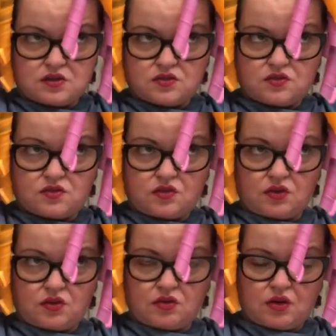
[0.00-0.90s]

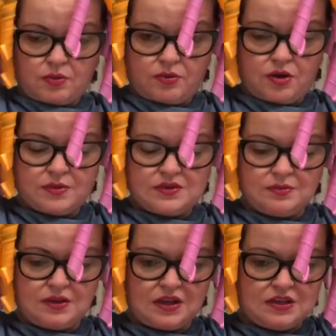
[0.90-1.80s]
So I promise I'm
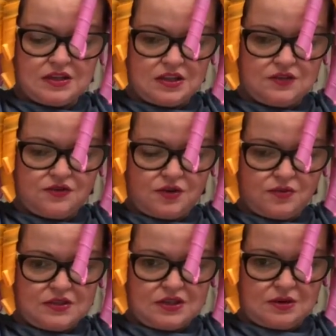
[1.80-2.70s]
gonna get to these front
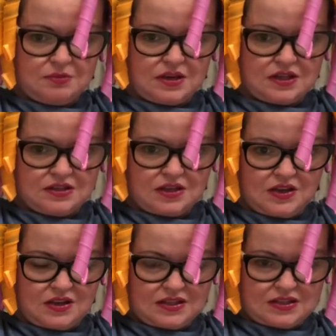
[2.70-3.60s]
ones in a minute so
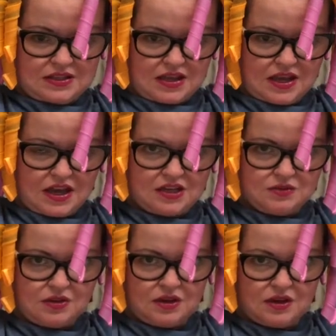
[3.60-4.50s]
you can see. I just
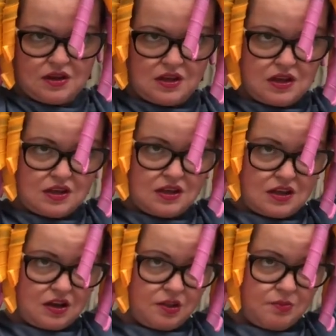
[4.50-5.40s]
wanna get
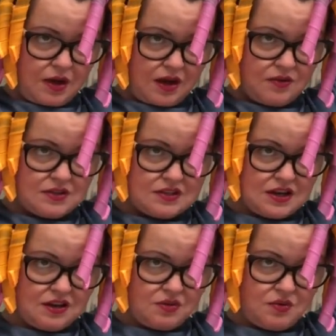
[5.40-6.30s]
all the back ones out
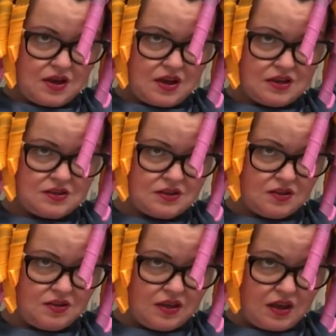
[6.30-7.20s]
of the way
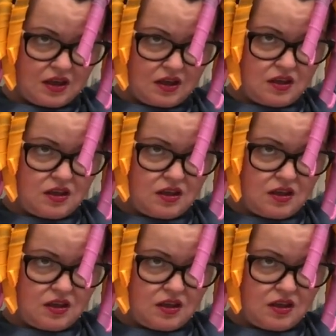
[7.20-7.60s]
so that